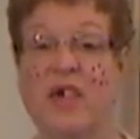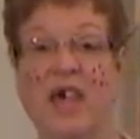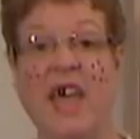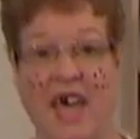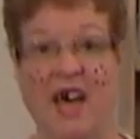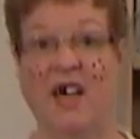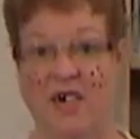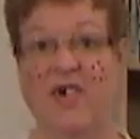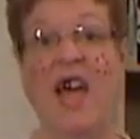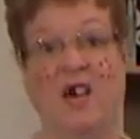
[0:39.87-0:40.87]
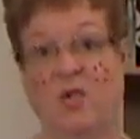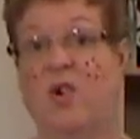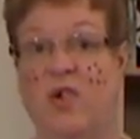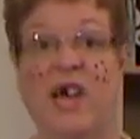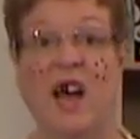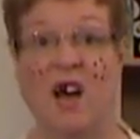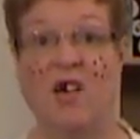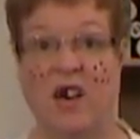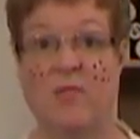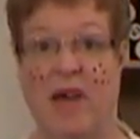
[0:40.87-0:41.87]
Yeah, that was what we
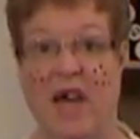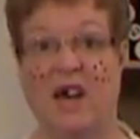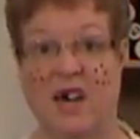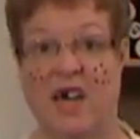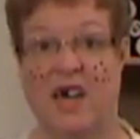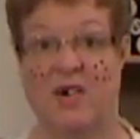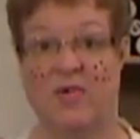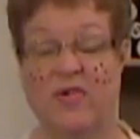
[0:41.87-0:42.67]
called it back then.